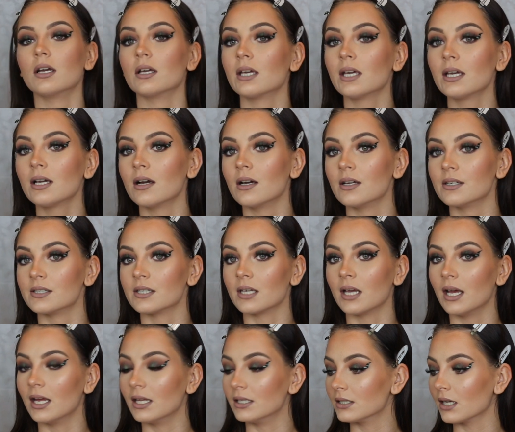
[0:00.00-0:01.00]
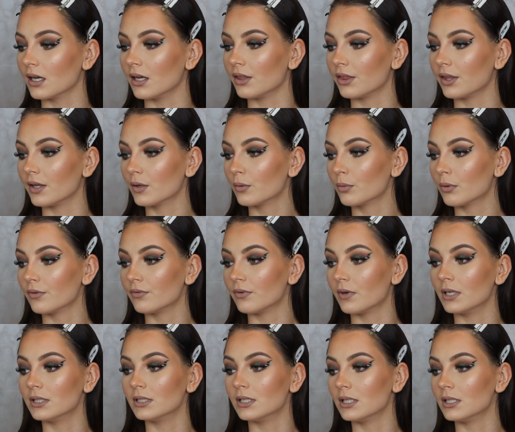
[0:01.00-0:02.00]
Okay guys, and I think we're
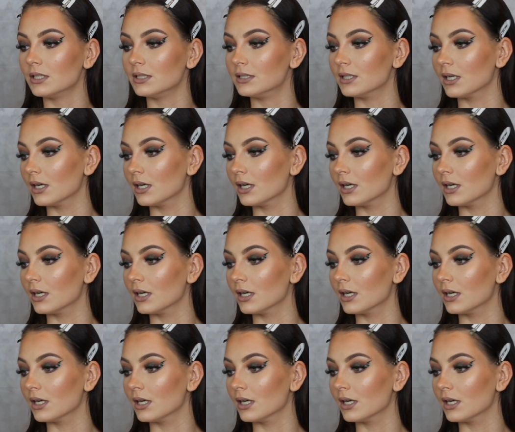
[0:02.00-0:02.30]
finally